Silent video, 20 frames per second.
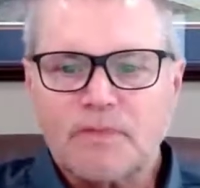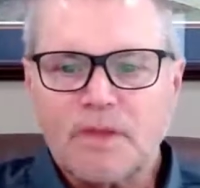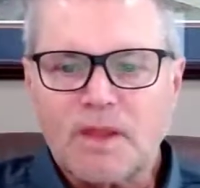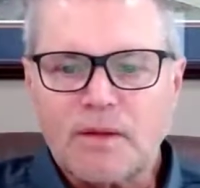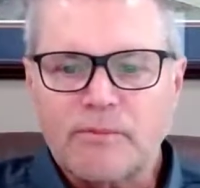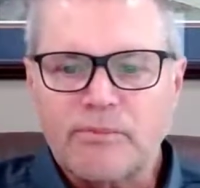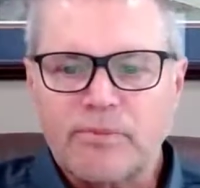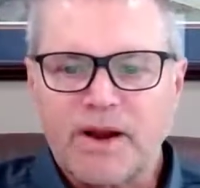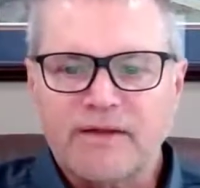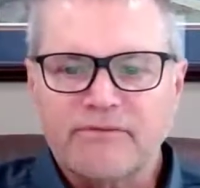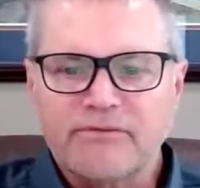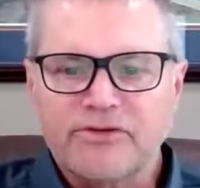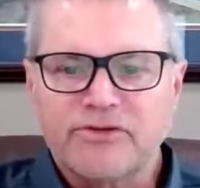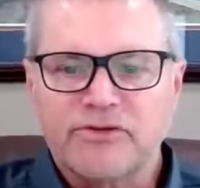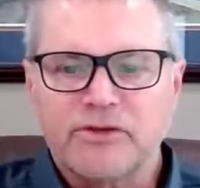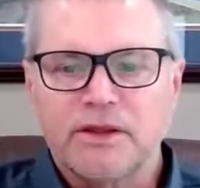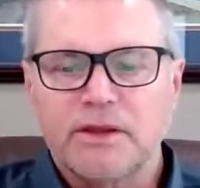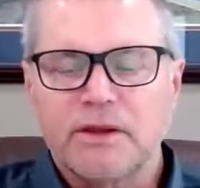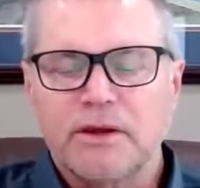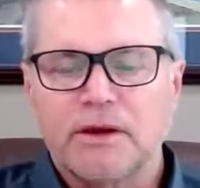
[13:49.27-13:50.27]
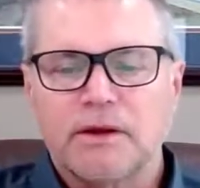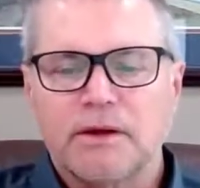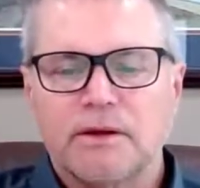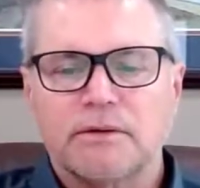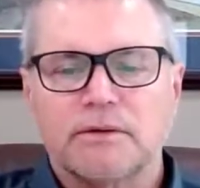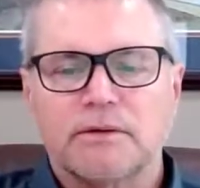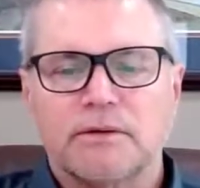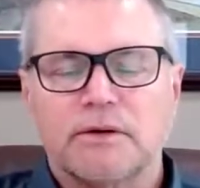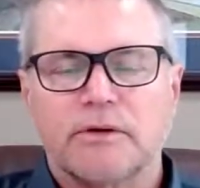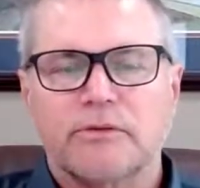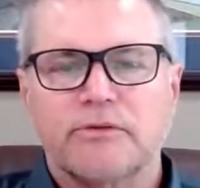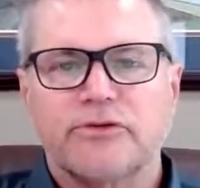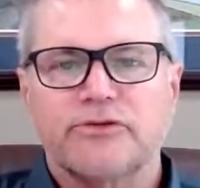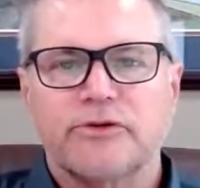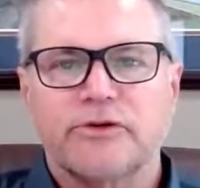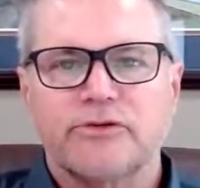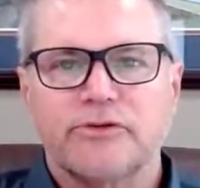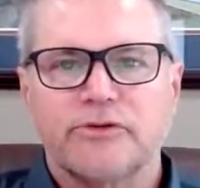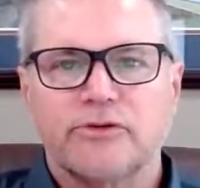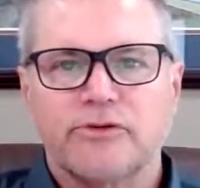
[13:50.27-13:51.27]
privacy
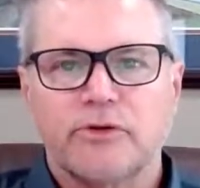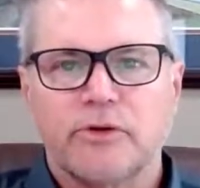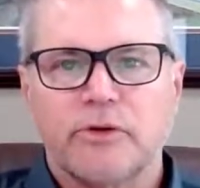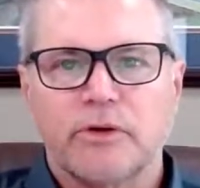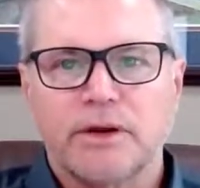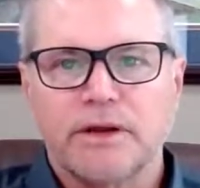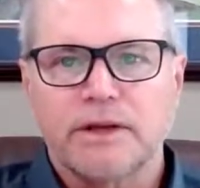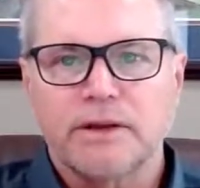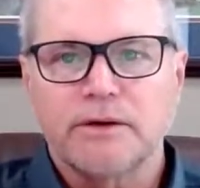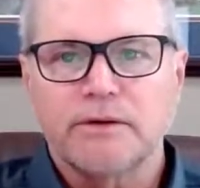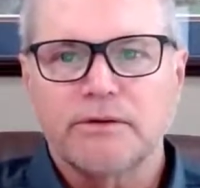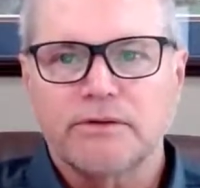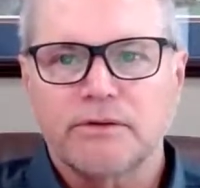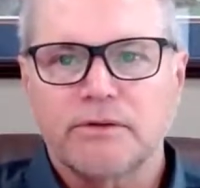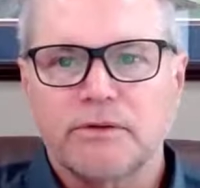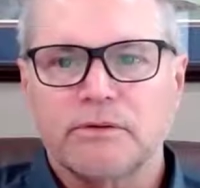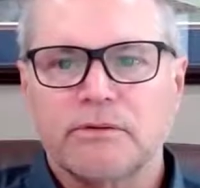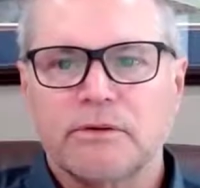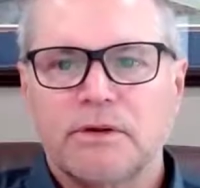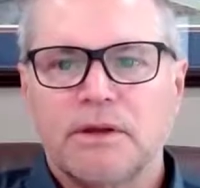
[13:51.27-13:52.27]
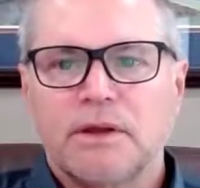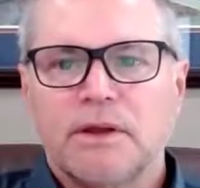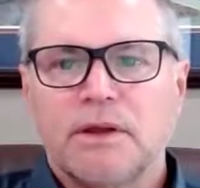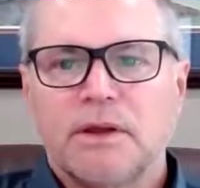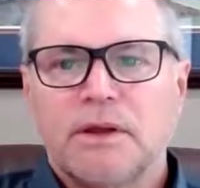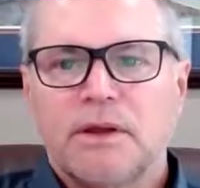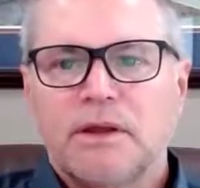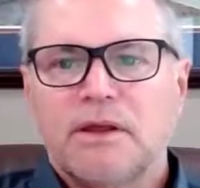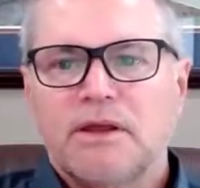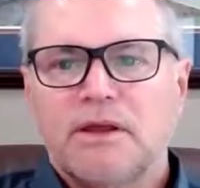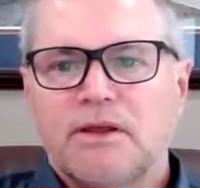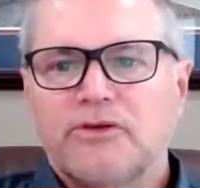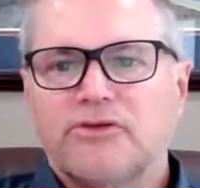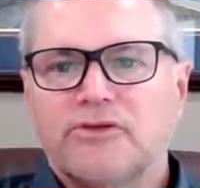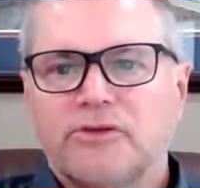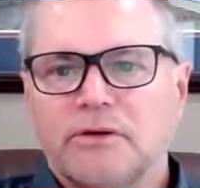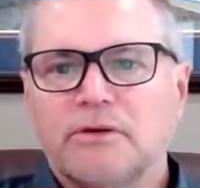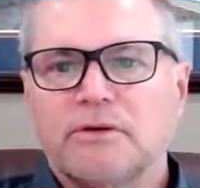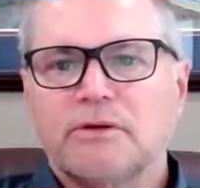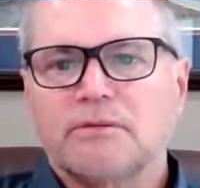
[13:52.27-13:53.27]
restrictions are adhered to, is
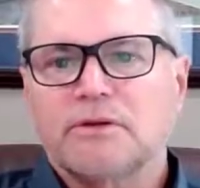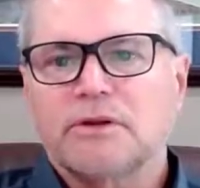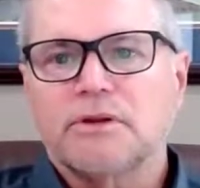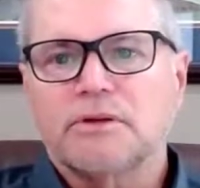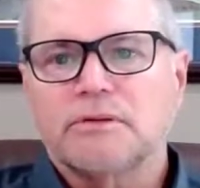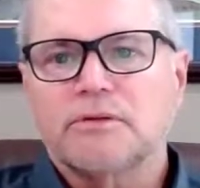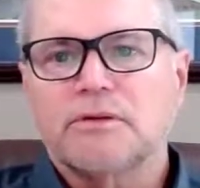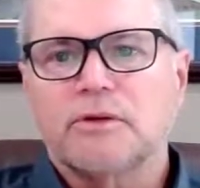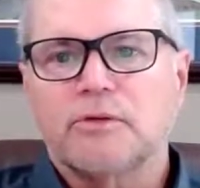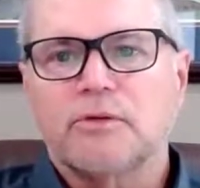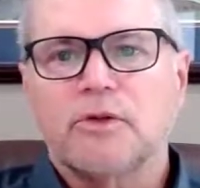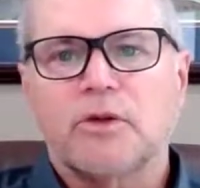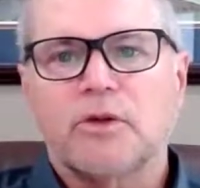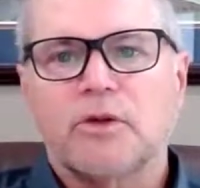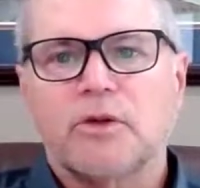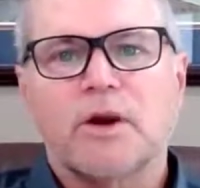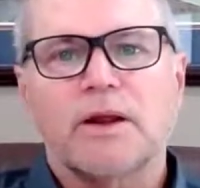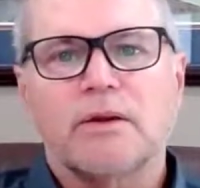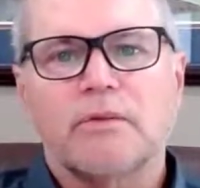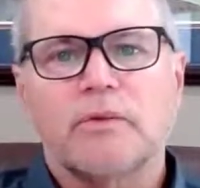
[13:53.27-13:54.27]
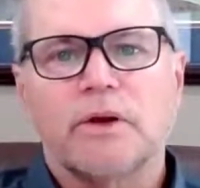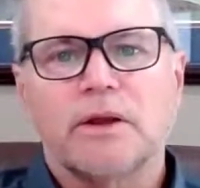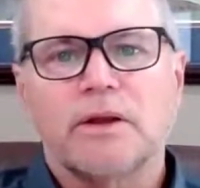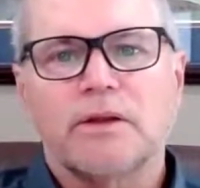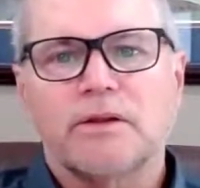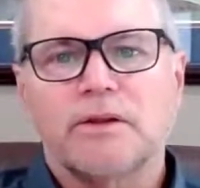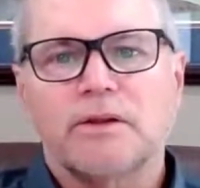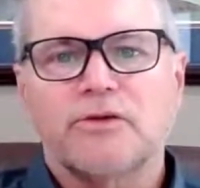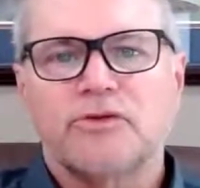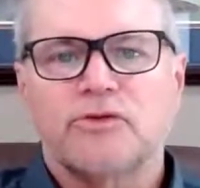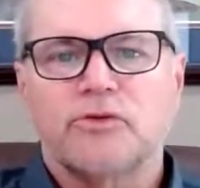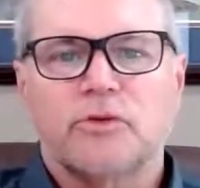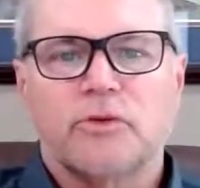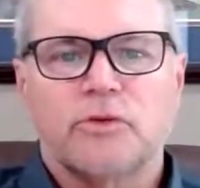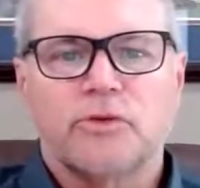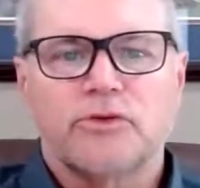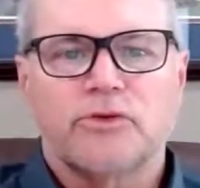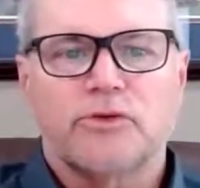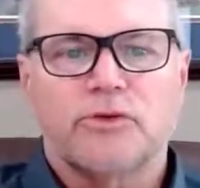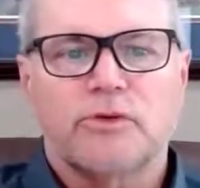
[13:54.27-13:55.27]
still the right way and a good
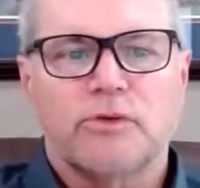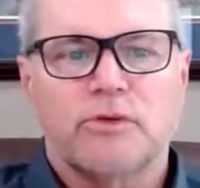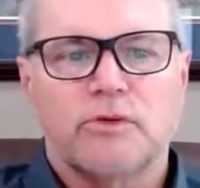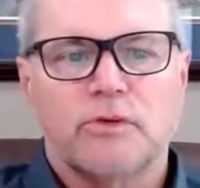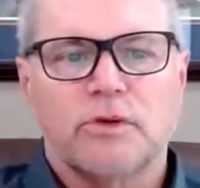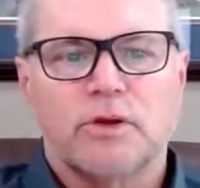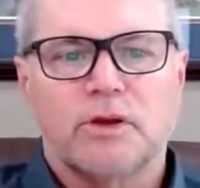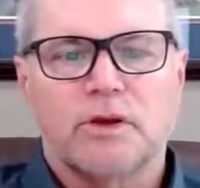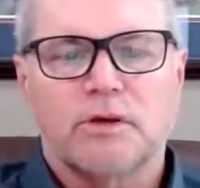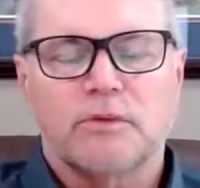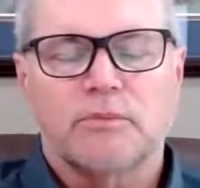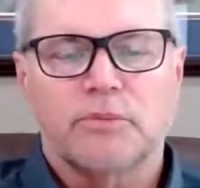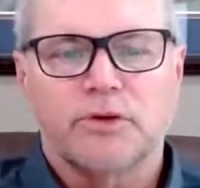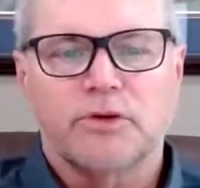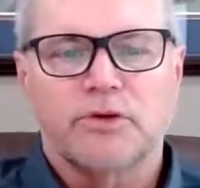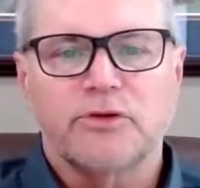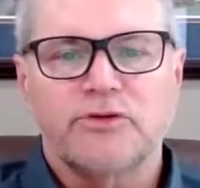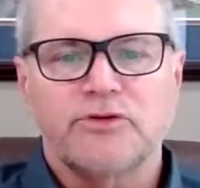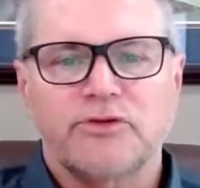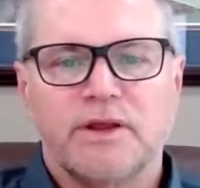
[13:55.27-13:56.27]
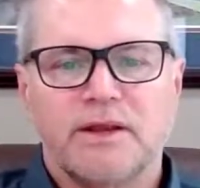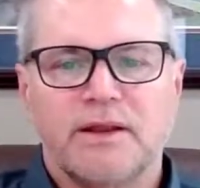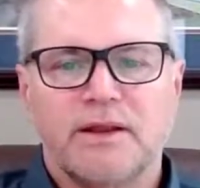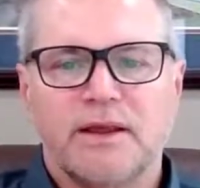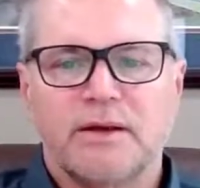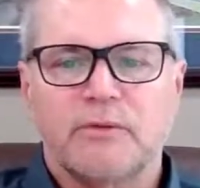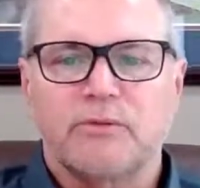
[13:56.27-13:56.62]
source to produce that data.